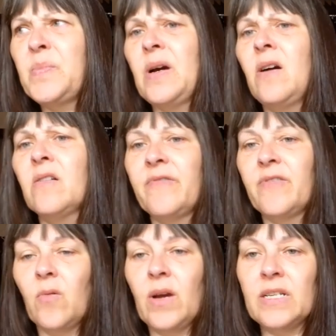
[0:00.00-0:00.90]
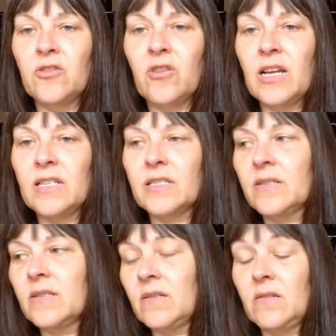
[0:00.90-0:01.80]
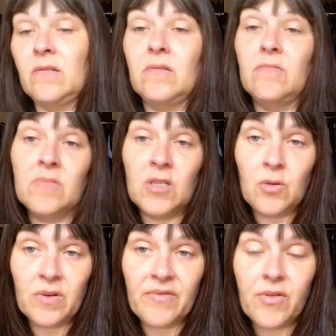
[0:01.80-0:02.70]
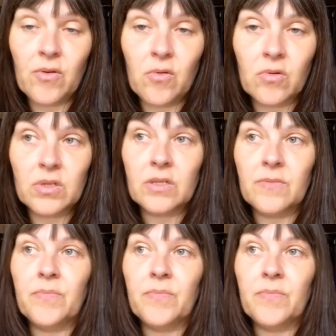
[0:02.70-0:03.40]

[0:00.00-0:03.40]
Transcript: bargain for a wedding dress, you would have thought.